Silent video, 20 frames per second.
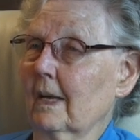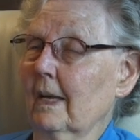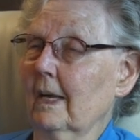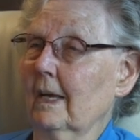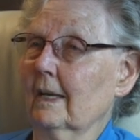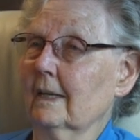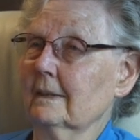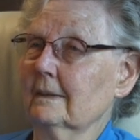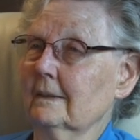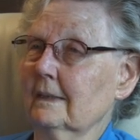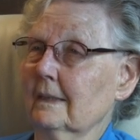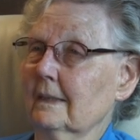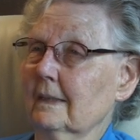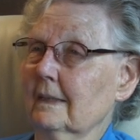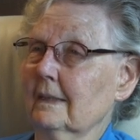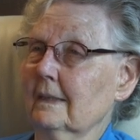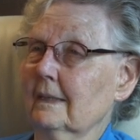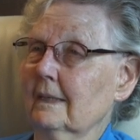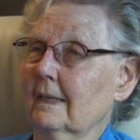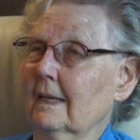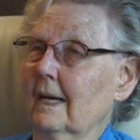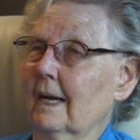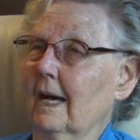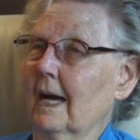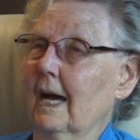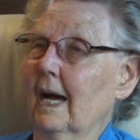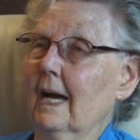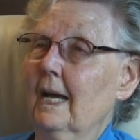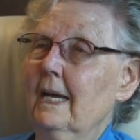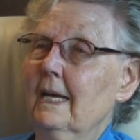And uh,
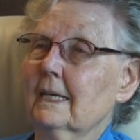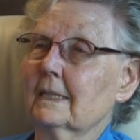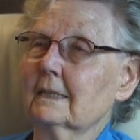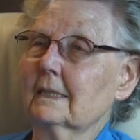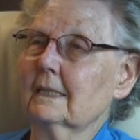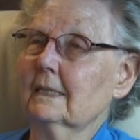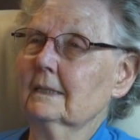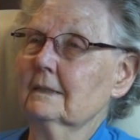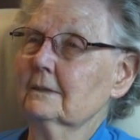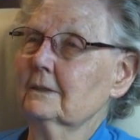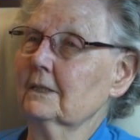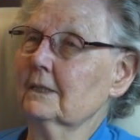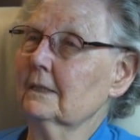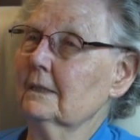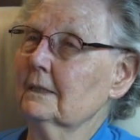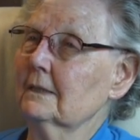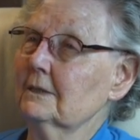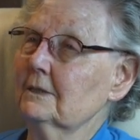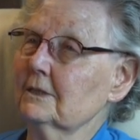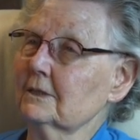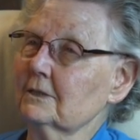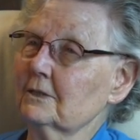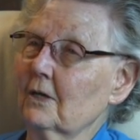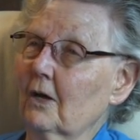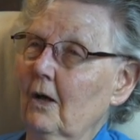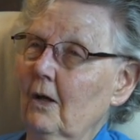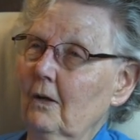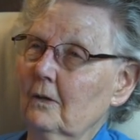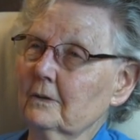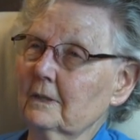I had a guilty conscience
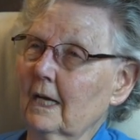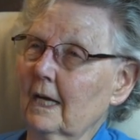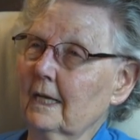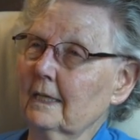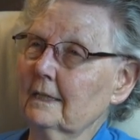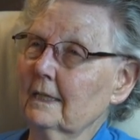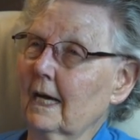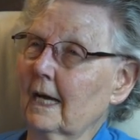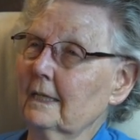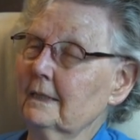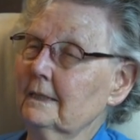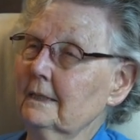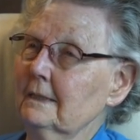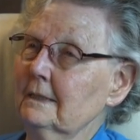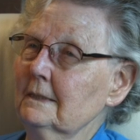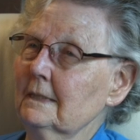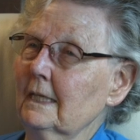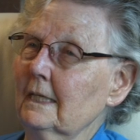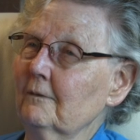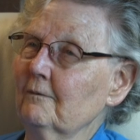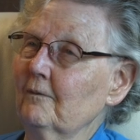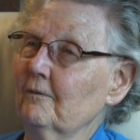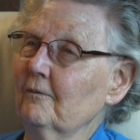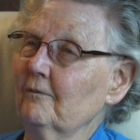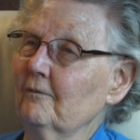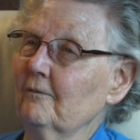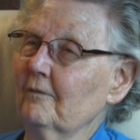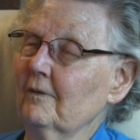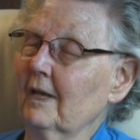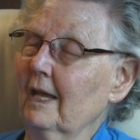all night. I didn't
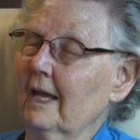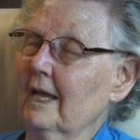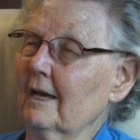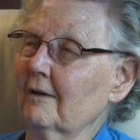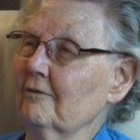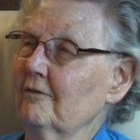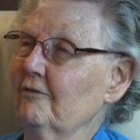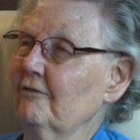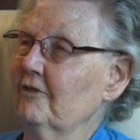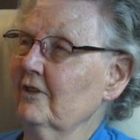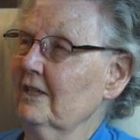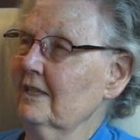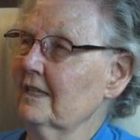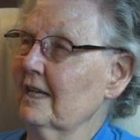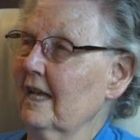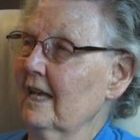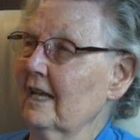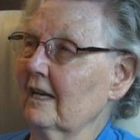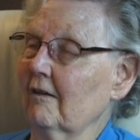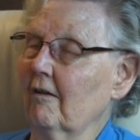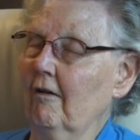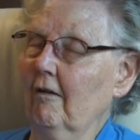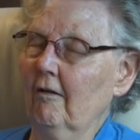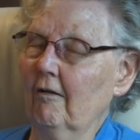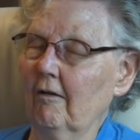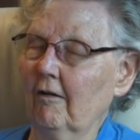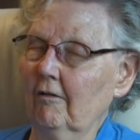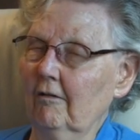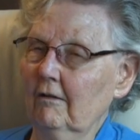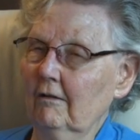have fun at
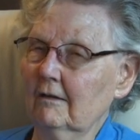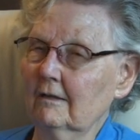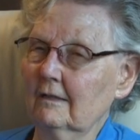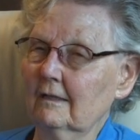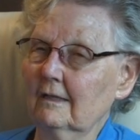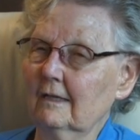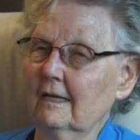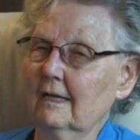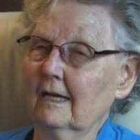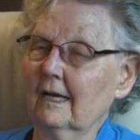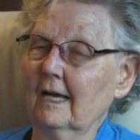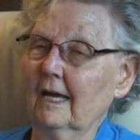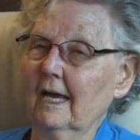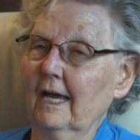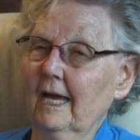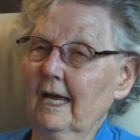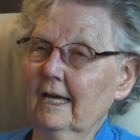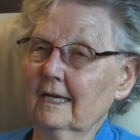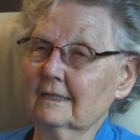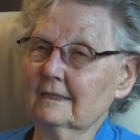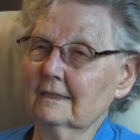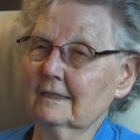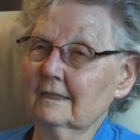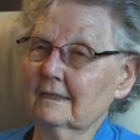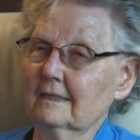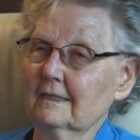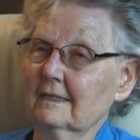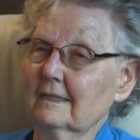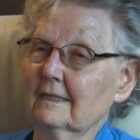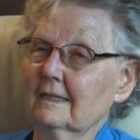all. And
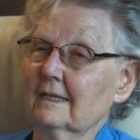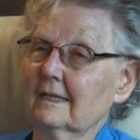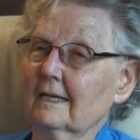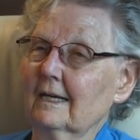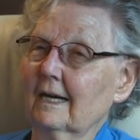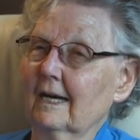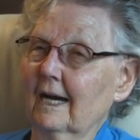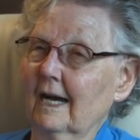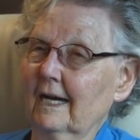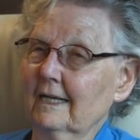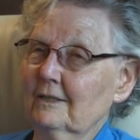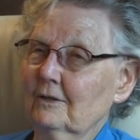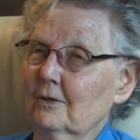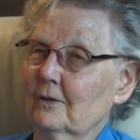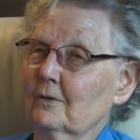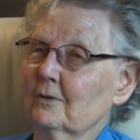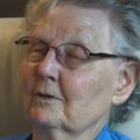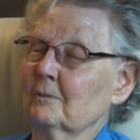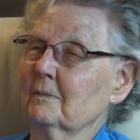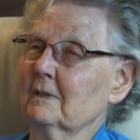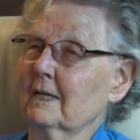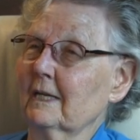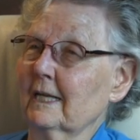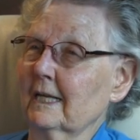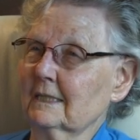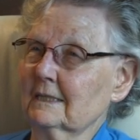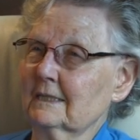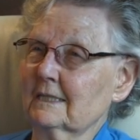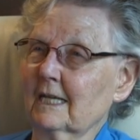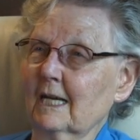I told them the
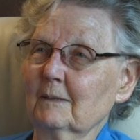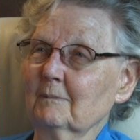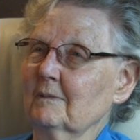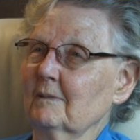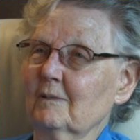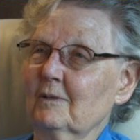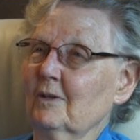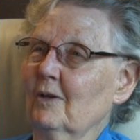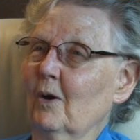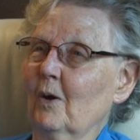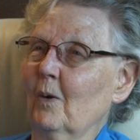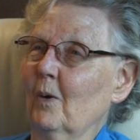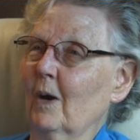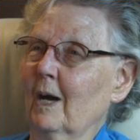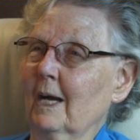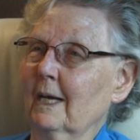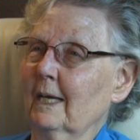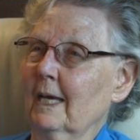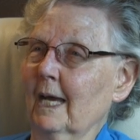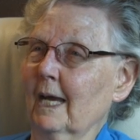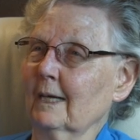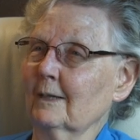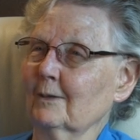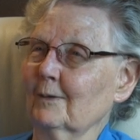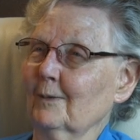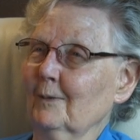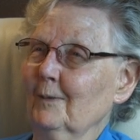next night, no, I can't go.